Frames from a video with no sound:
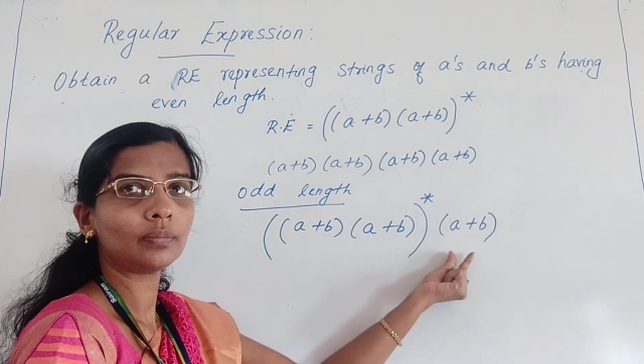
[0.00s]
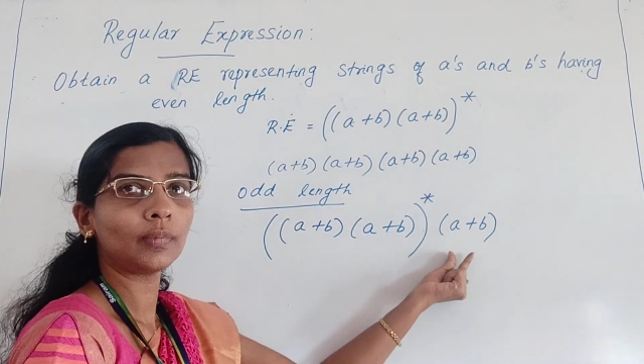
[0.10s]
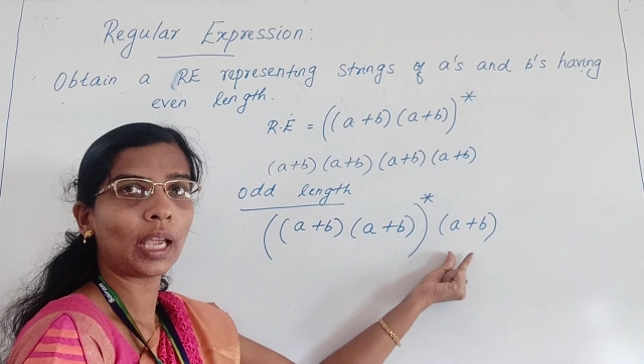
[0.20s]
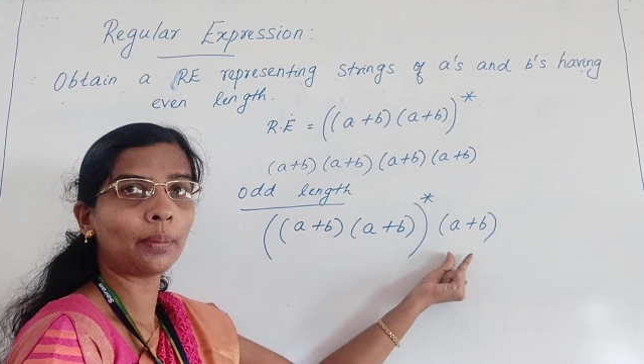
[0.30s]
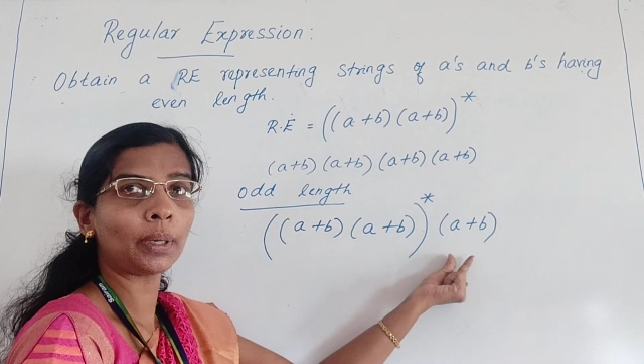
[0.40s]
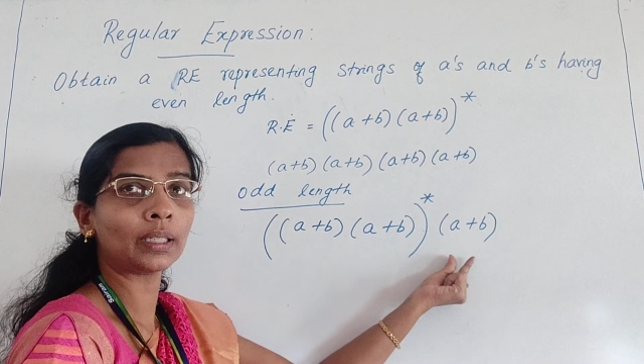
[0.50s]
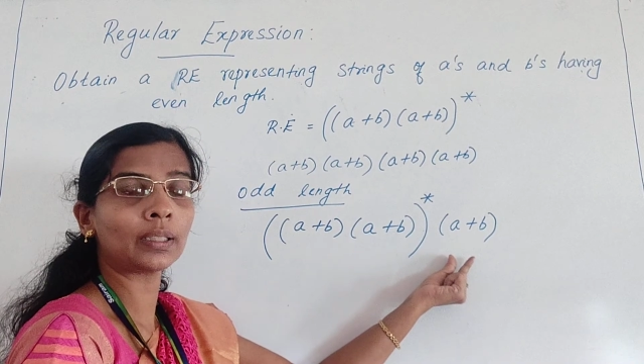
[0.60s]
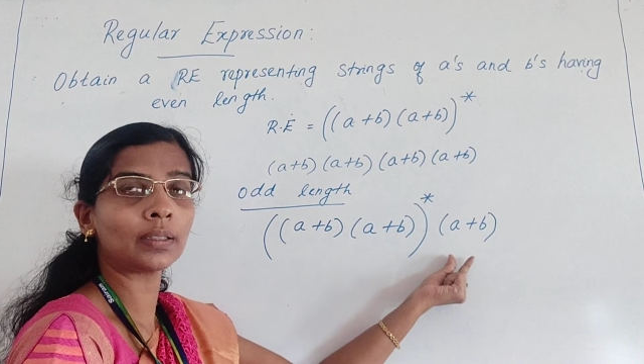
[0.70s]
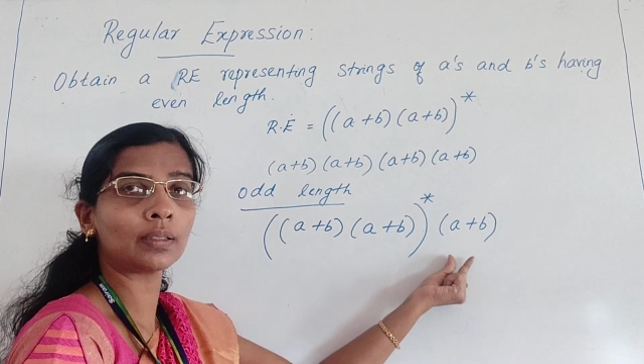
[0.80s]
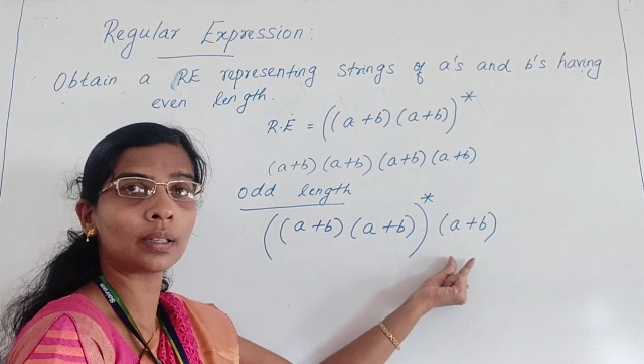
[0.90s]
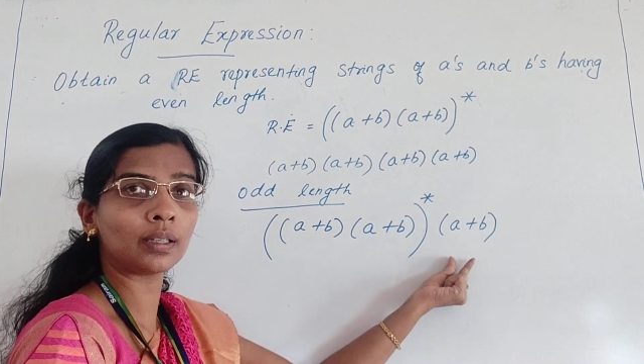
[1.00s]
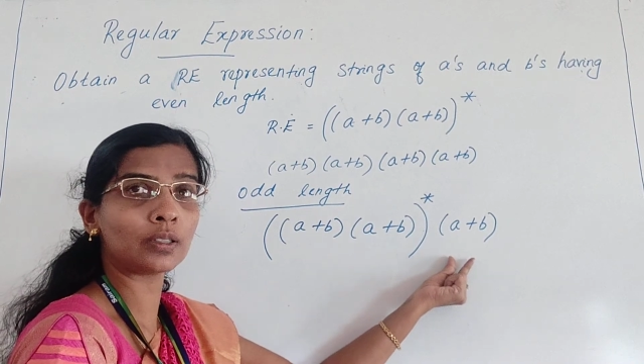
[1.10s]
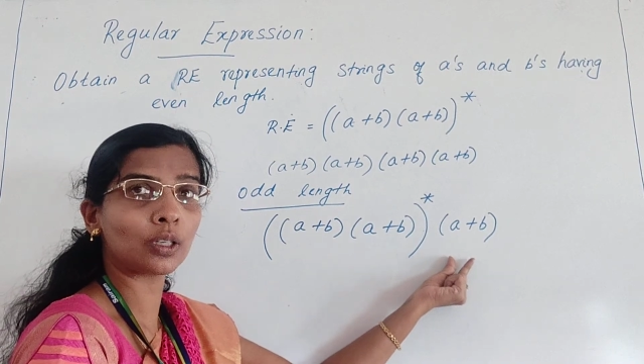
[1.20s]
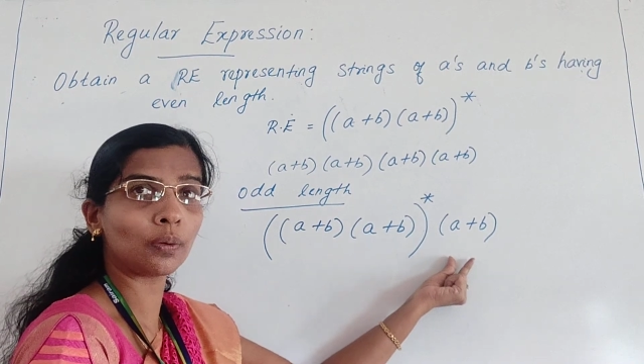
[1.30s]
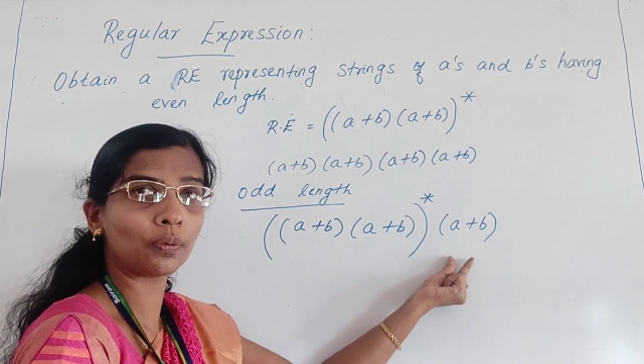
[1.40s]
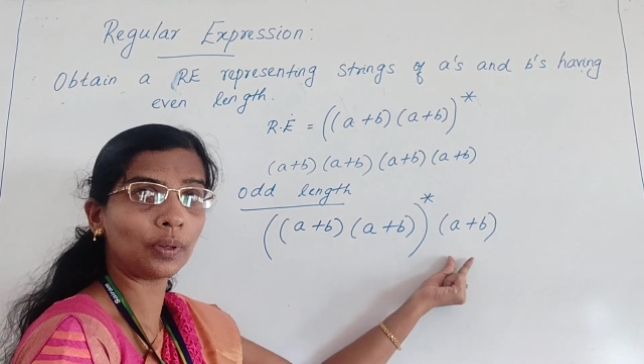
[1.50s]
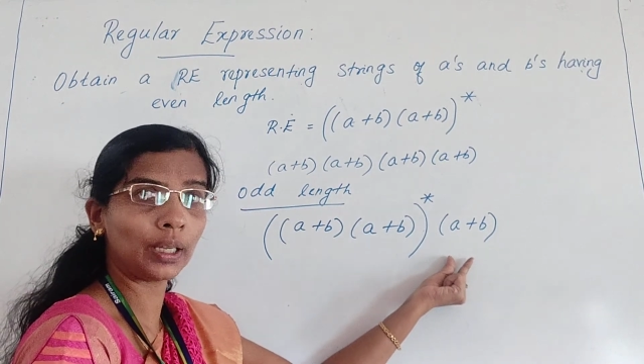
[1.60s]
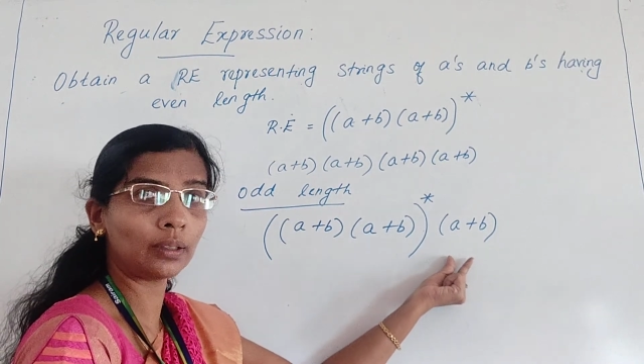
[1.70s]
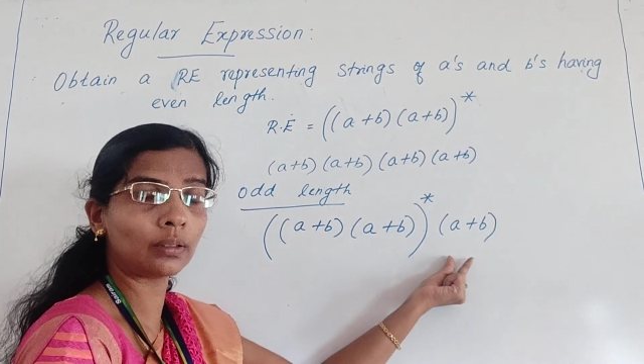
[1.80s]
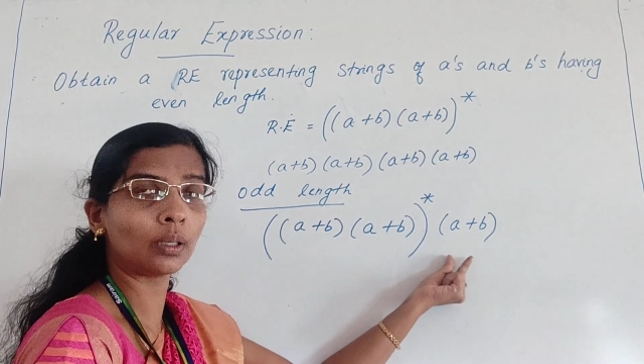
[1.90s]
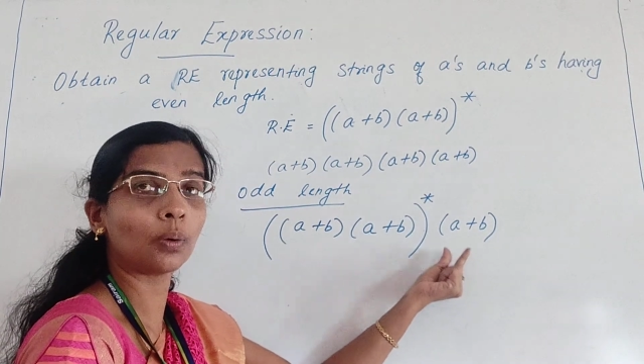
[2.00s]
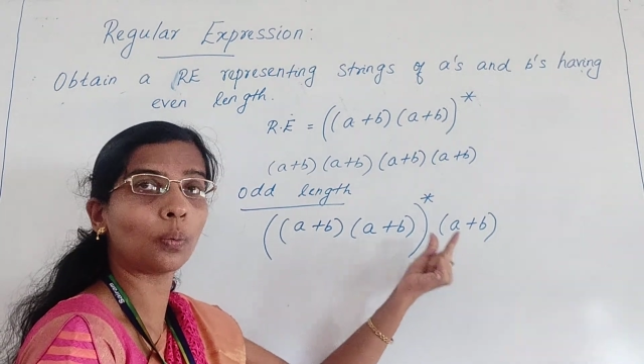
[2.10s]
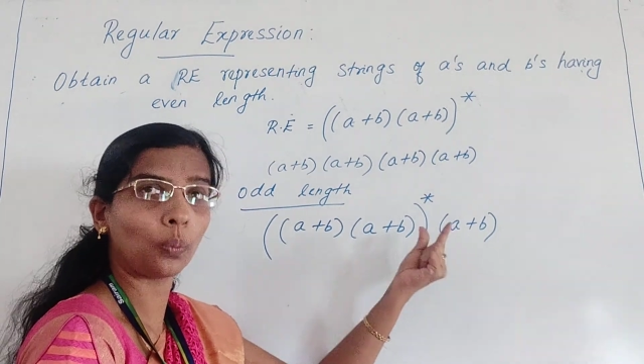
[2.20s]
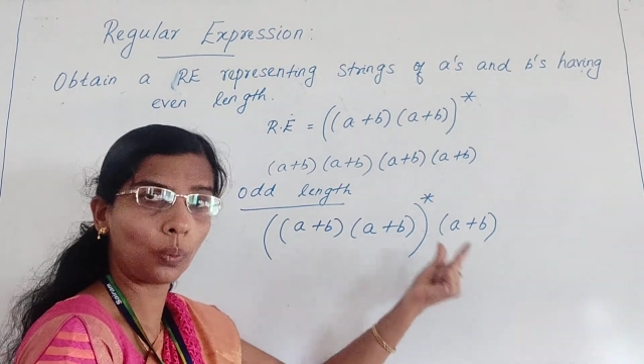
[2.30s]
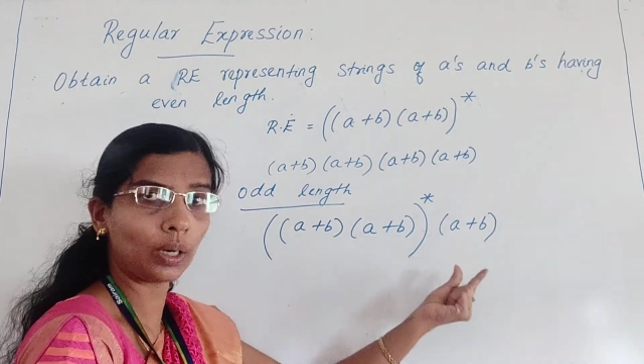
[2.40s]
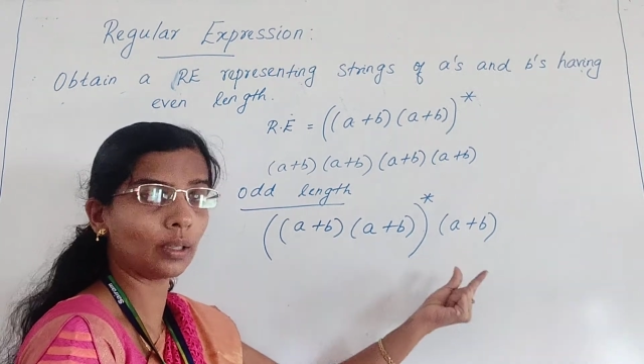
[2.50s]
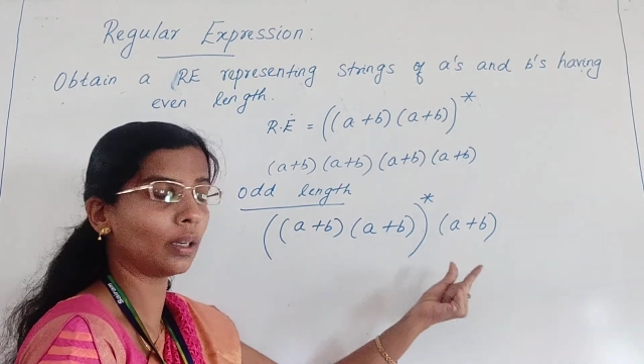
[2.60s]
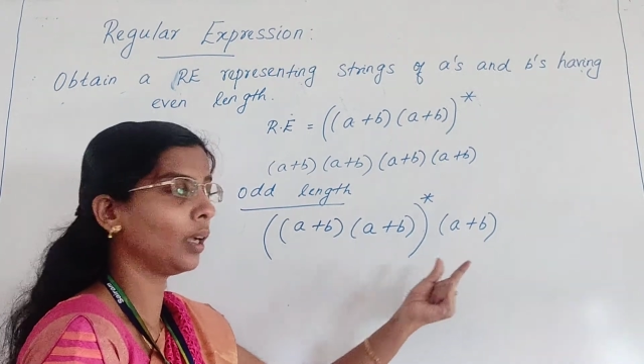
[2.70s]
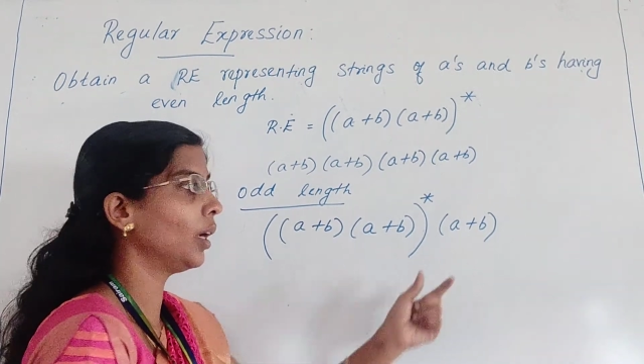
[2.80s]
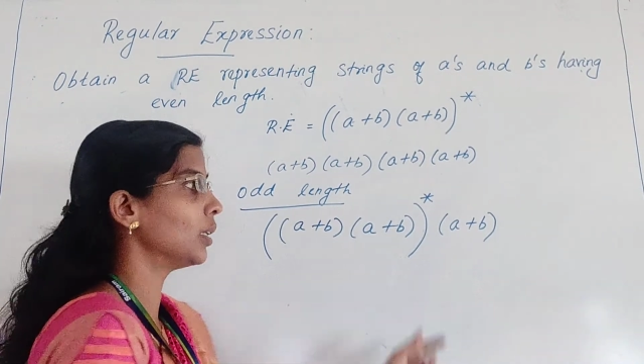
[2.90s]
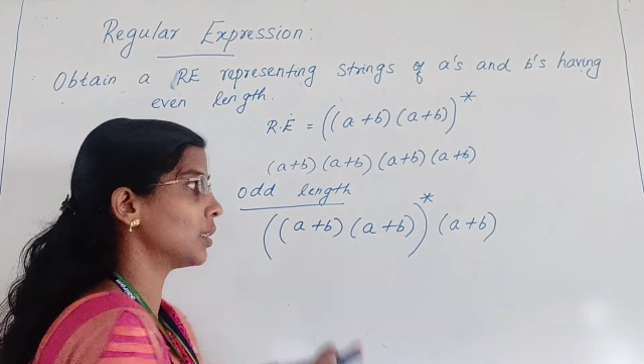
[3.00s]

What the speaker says: I am getting strings of length 1.